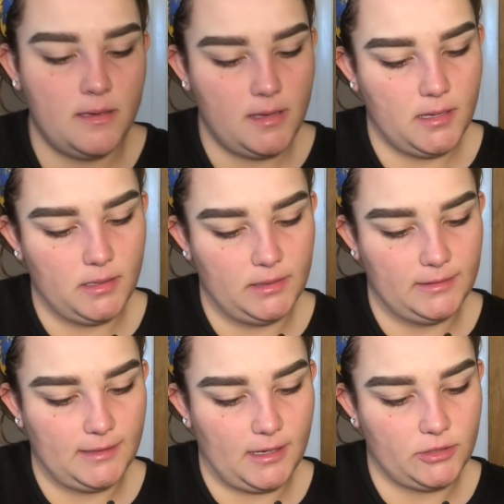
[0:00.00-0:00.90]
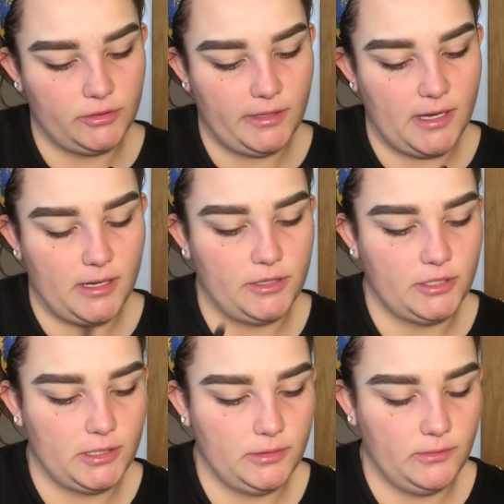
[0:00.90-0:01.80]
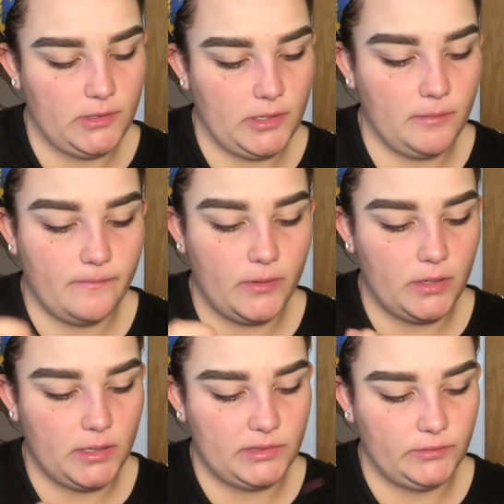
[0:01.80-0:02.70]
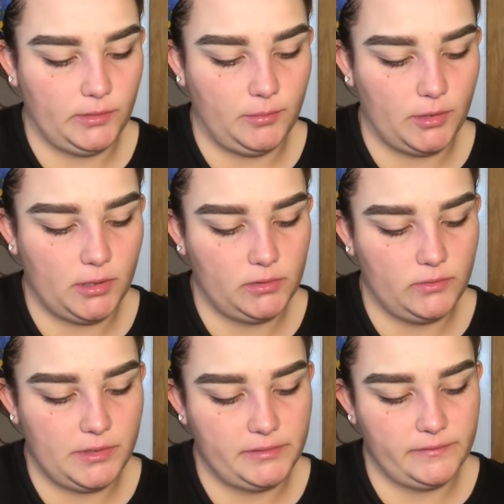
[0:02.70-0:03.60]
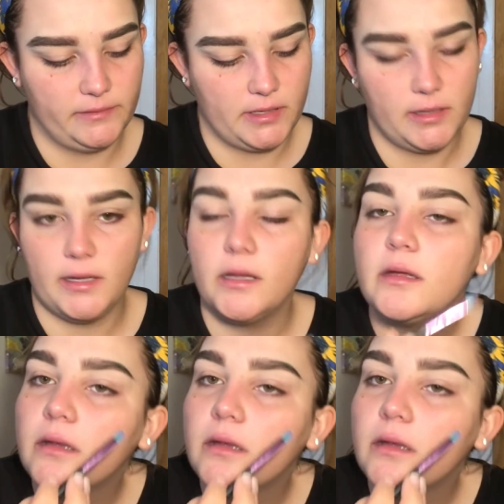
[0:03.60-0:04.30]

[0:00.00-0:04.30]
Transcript: Now this is actually eyeshadow thing, but it's really bright, so I use it for highlight.